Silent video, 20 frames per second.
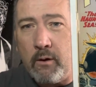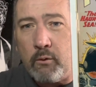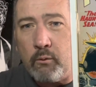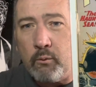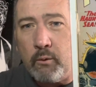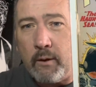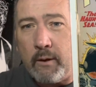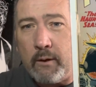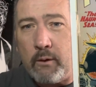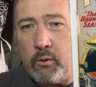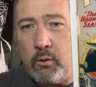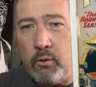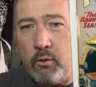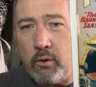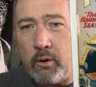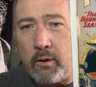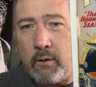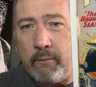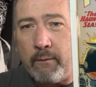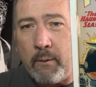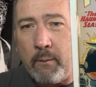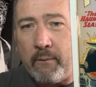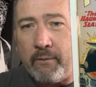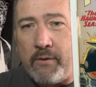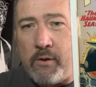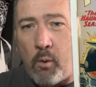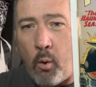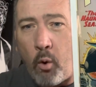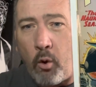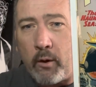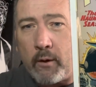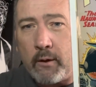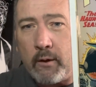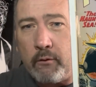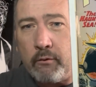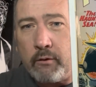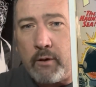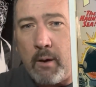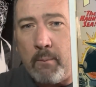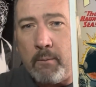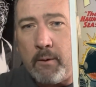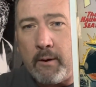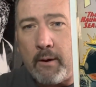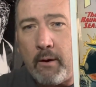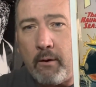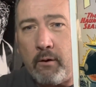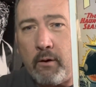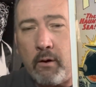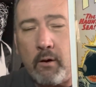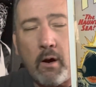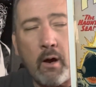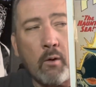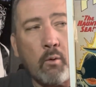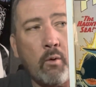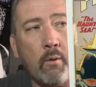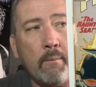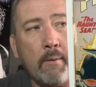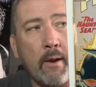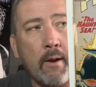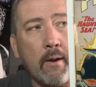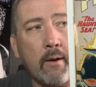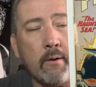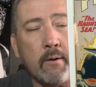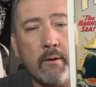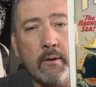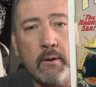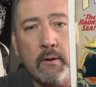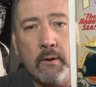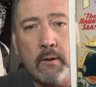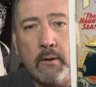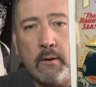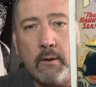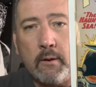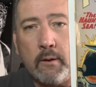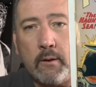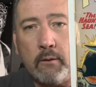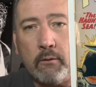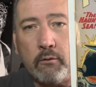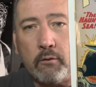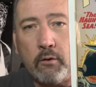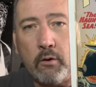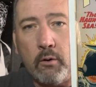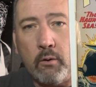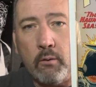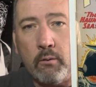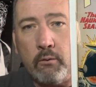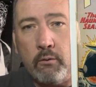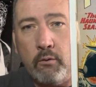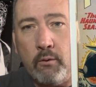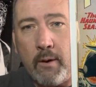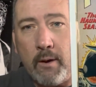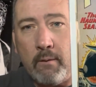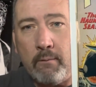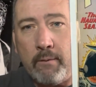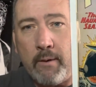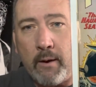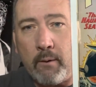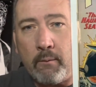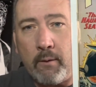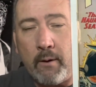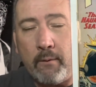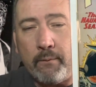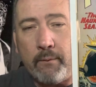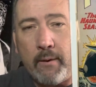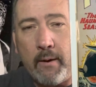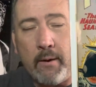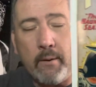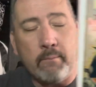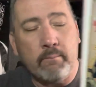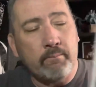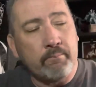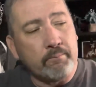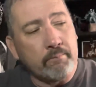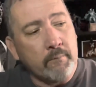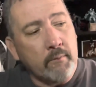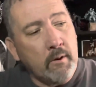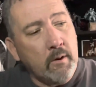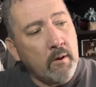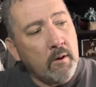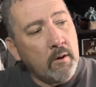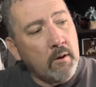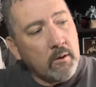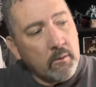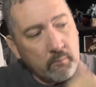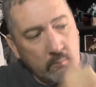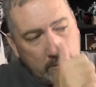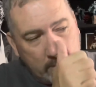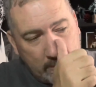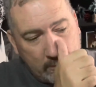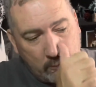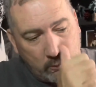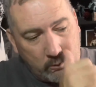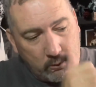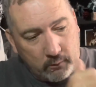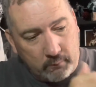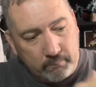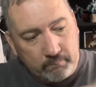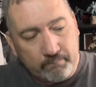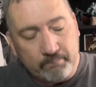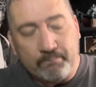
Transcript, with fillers: Really cool looking thing with the orcas coming down on Aquaman. And so you have that right there. Really cool.